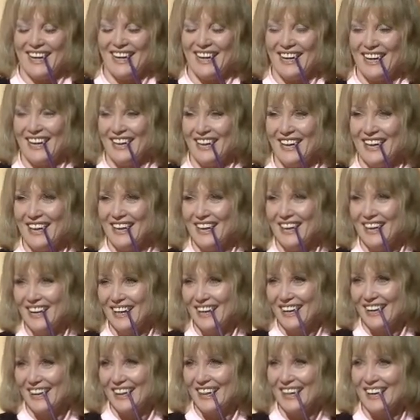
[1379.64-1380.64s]
during
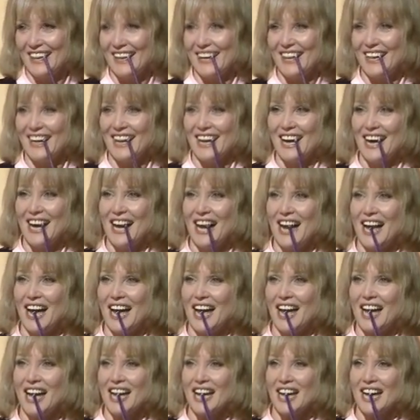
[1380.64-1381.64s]
a dance
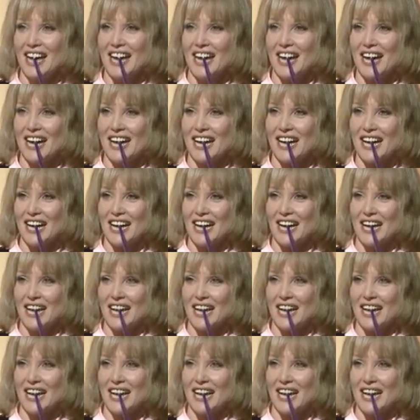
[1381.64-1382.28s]
is also...